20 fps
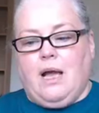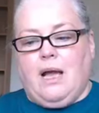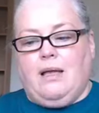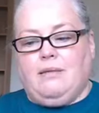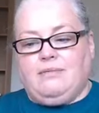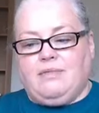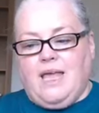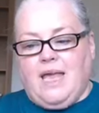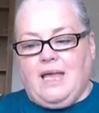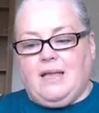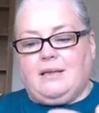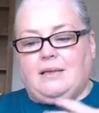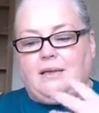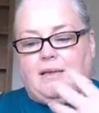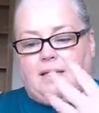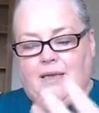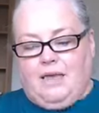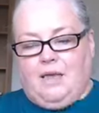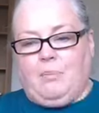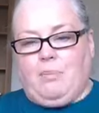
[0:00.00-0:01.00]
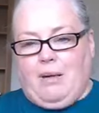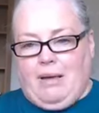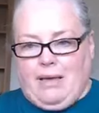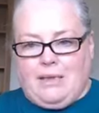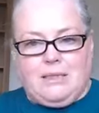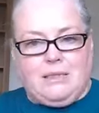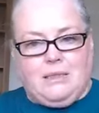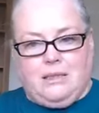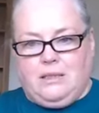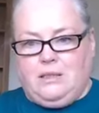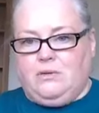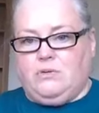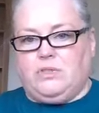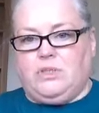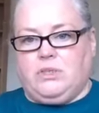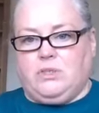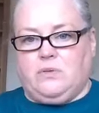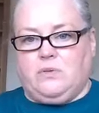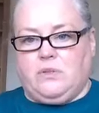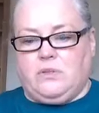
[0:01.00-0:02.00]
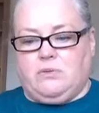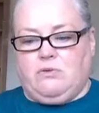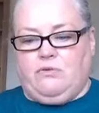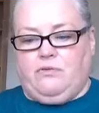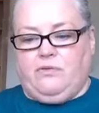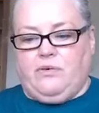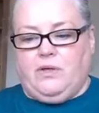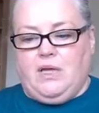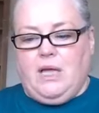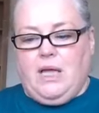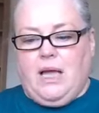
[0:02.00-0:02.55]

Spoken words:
And they'll keep asking you to do stuff.